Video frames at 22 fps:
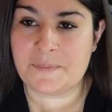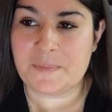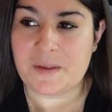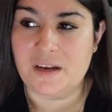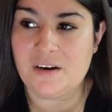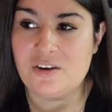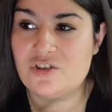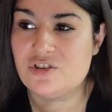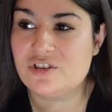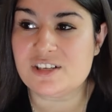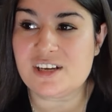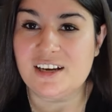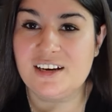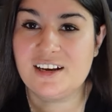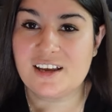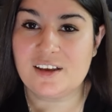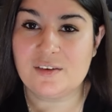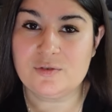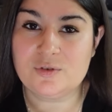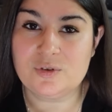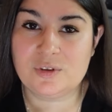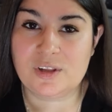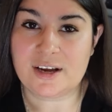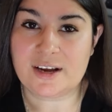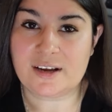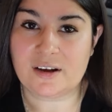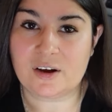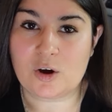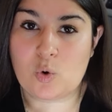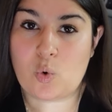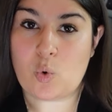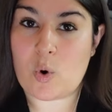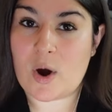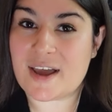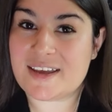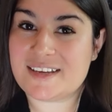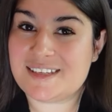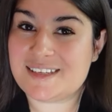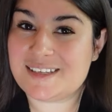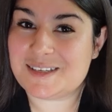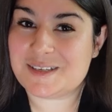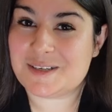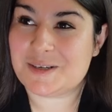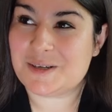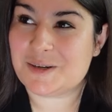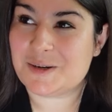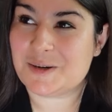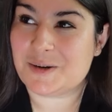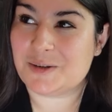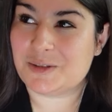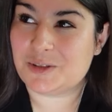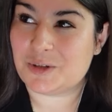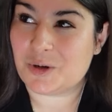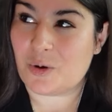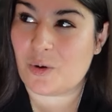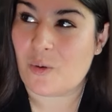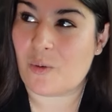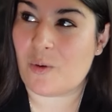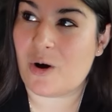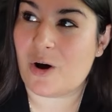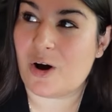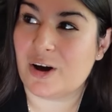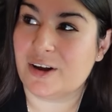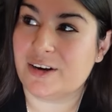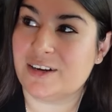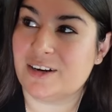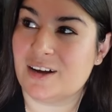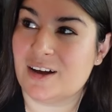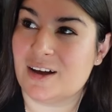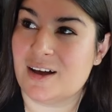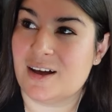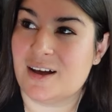And it just kind of gives you like a quest to go on